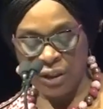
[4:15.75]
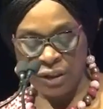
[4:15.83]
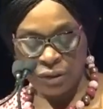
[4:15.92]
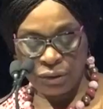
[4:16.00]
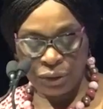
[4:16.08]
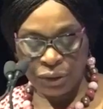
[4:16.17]

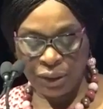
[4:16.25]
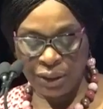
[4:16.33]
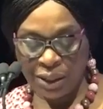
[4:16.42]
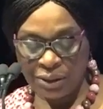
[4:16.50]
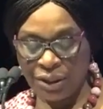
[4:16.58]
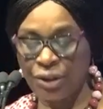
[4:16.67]
inclusion
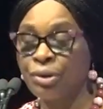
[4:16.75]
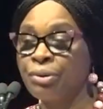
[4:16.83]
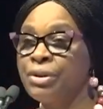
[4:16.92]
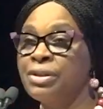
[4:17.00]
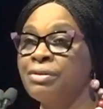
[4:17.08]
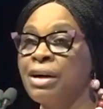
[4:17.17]
has
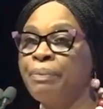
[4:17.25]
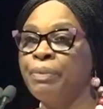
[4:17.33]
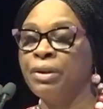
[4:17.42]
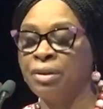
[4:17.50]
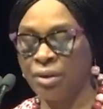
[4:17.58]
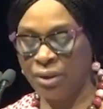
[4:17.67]
increased
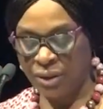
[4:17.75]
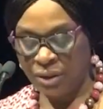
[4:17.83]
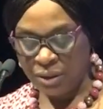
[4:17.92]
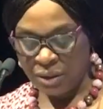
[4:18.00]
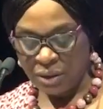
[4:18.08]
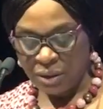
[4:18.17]
rapidly
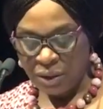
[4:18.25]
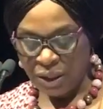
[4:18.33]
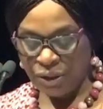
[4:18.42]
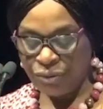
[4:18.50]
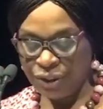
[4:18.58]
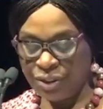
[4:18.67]

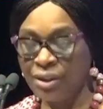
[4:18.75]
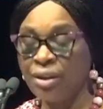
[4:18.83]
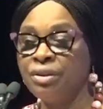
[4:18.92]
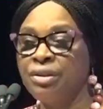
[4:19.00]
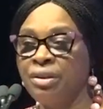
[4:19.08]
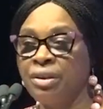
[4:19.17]
in
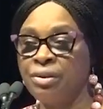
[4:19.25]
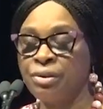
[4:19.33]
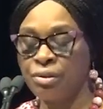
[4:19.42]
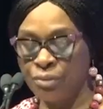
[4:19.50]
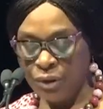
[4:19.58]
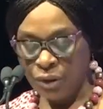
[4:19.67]
recent years,